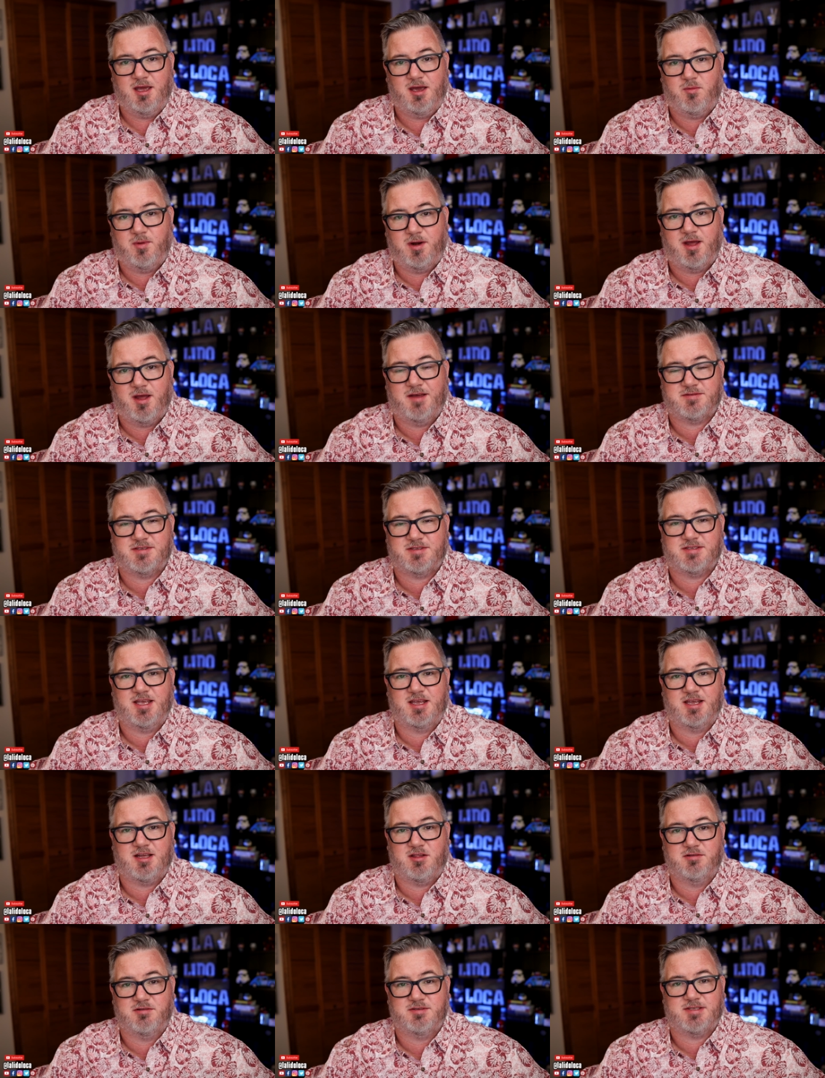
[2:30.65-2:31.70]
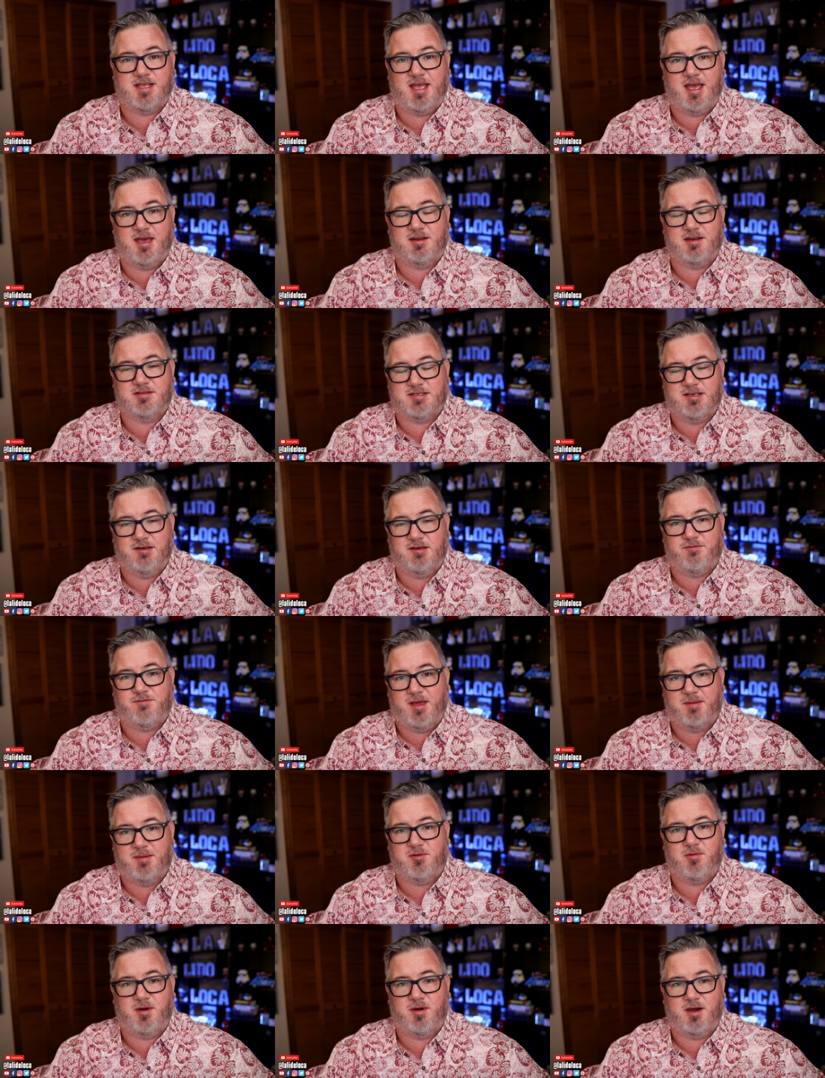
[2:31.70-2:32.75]
Uh, we don't have to stay closed down until
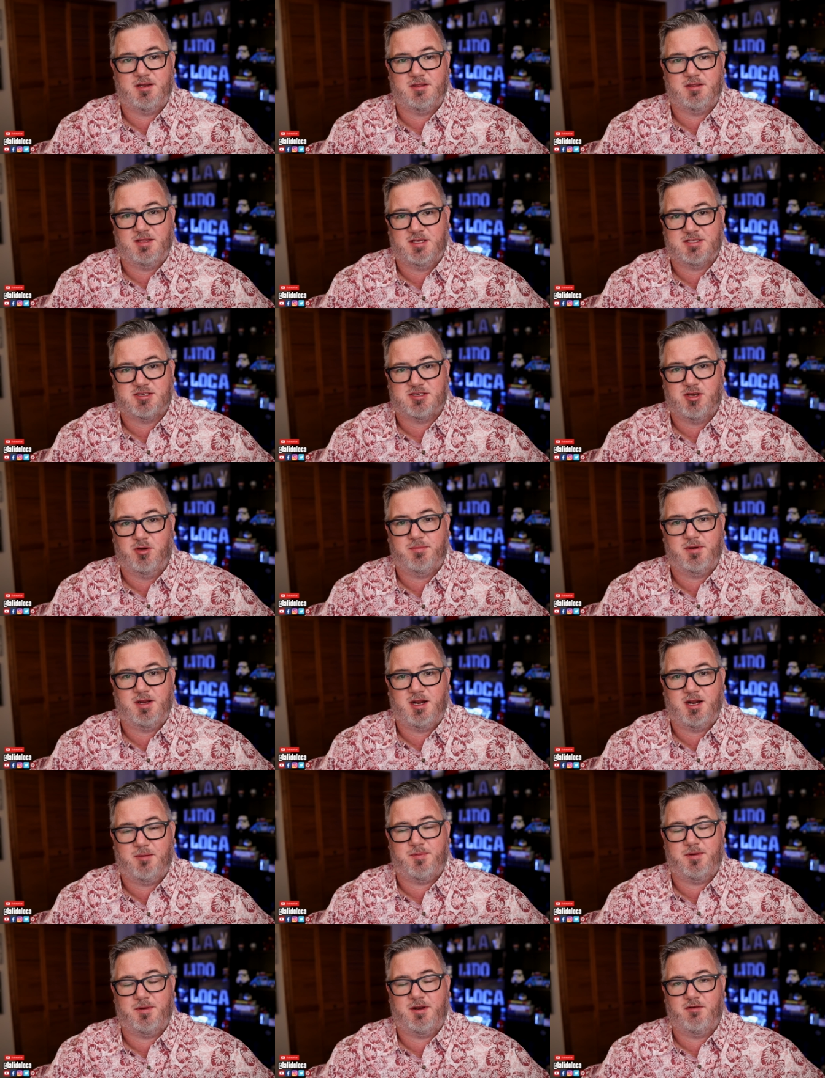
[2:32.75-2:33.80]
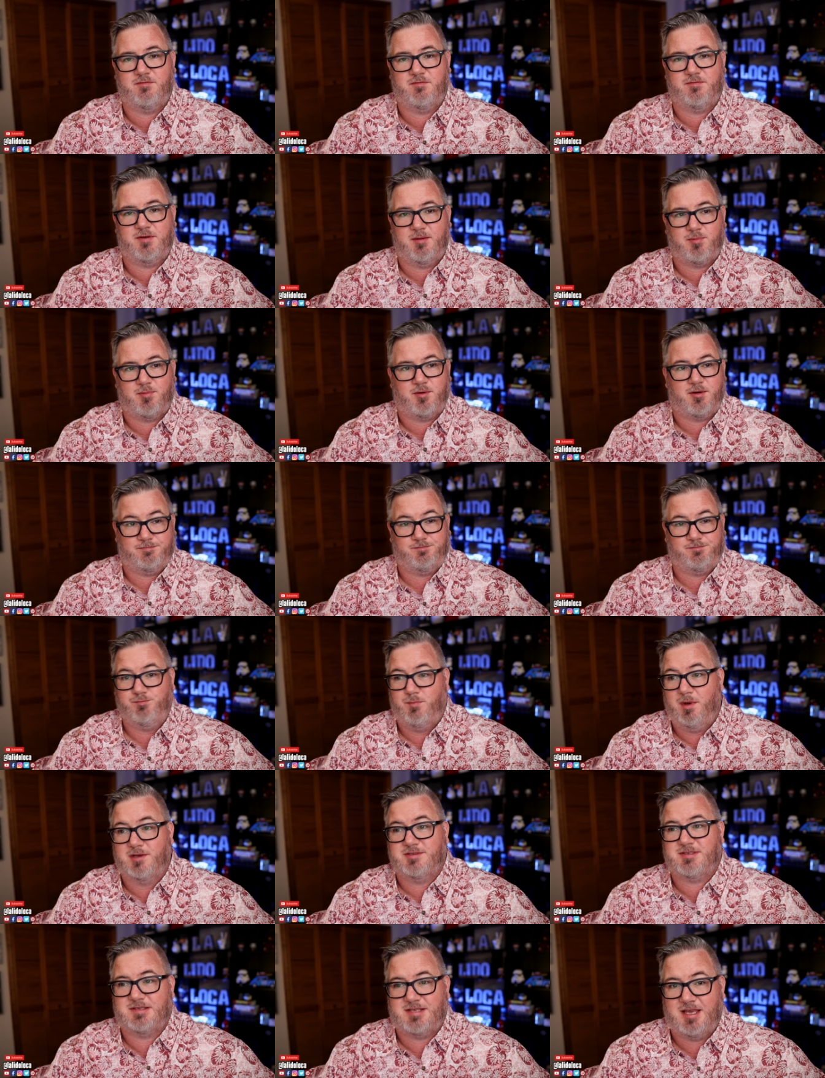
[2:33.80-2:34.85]
February. Let's open it up in November.
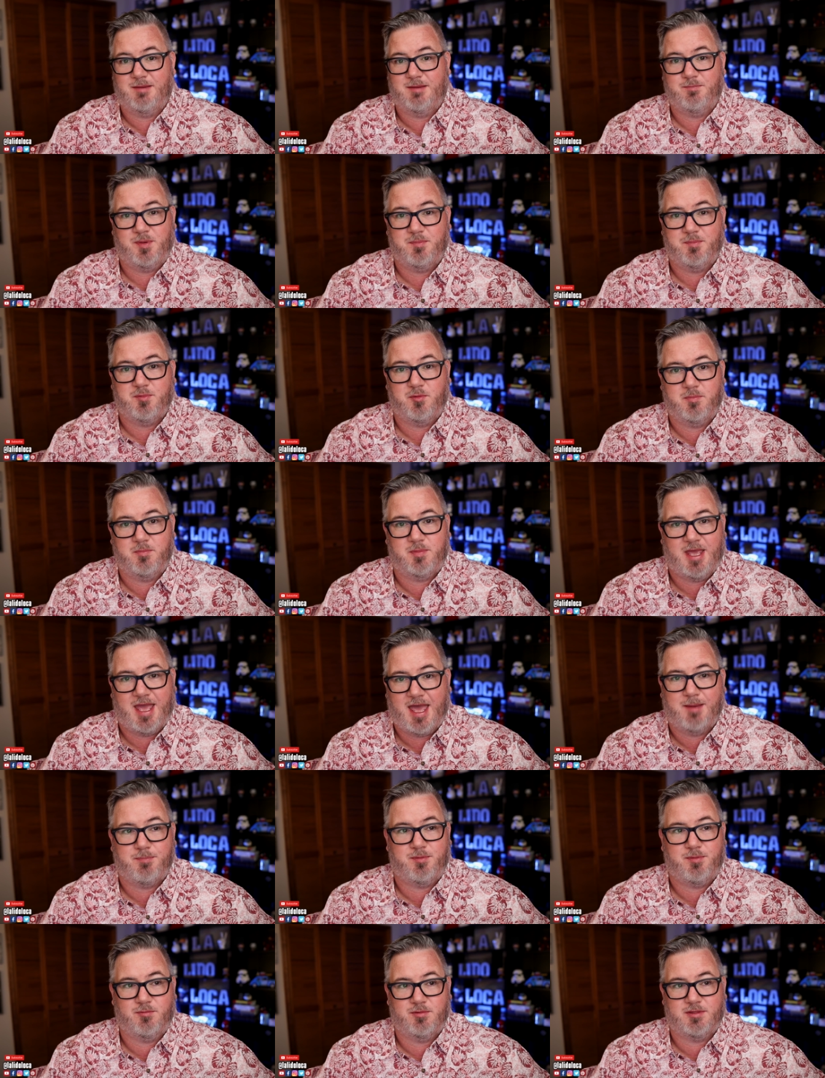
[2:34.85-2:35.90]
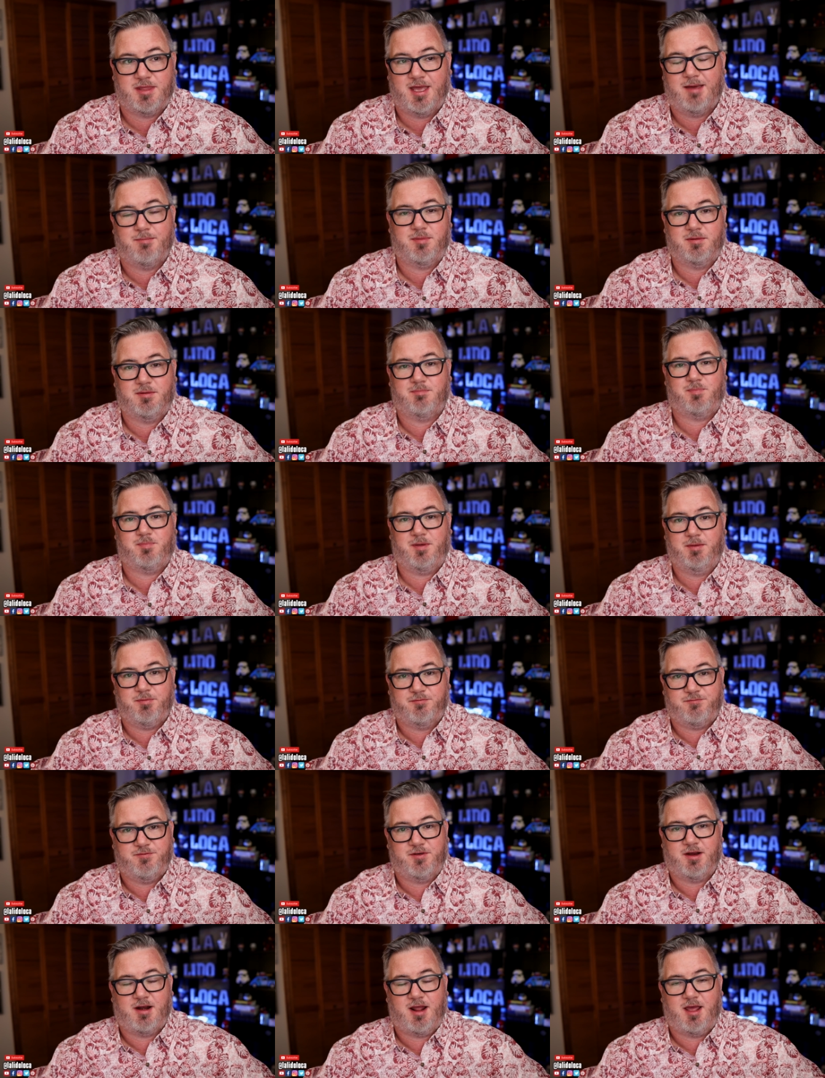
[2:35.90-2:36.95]
Most of the time, people would be happy with that, but people
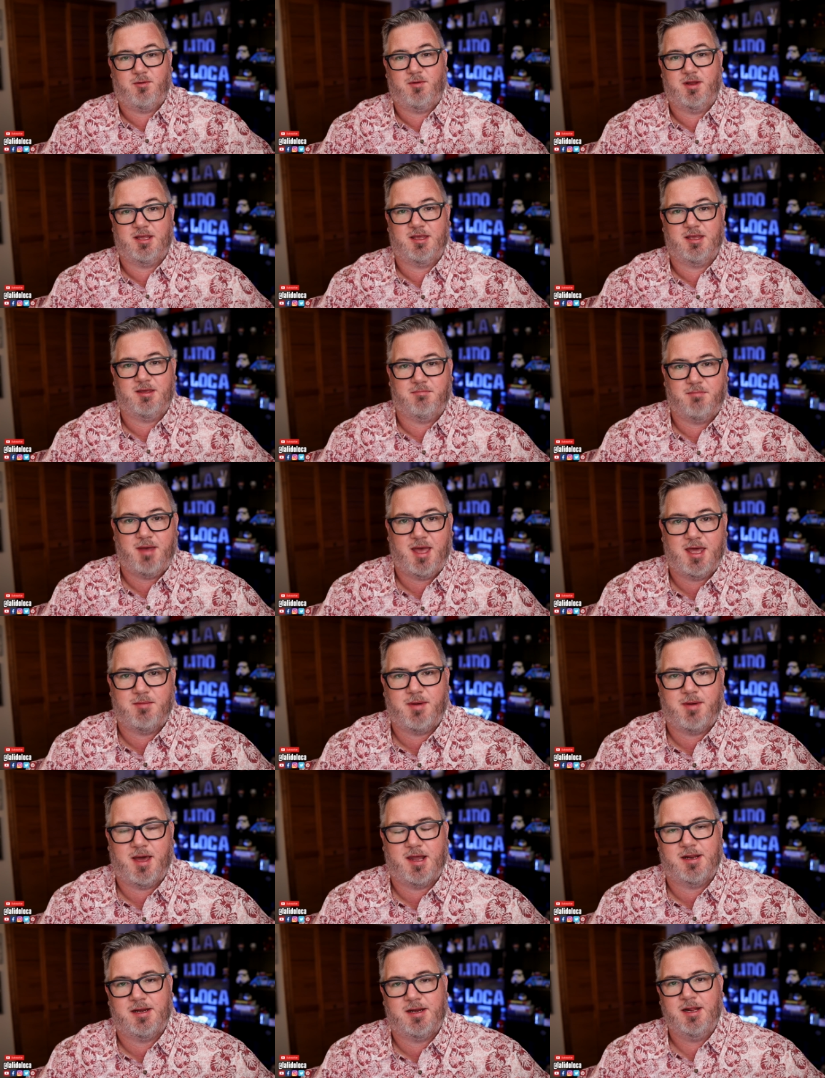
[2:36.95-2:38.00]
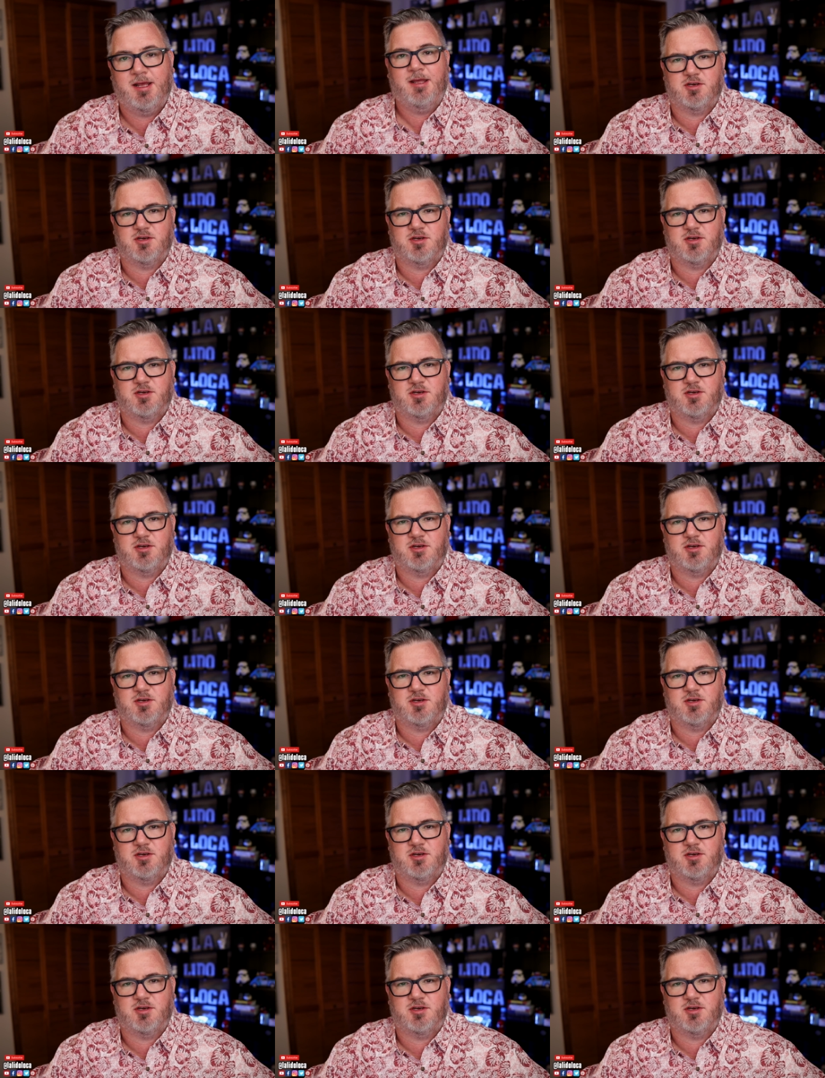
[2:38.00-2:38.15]
figured out a way to get mad about it.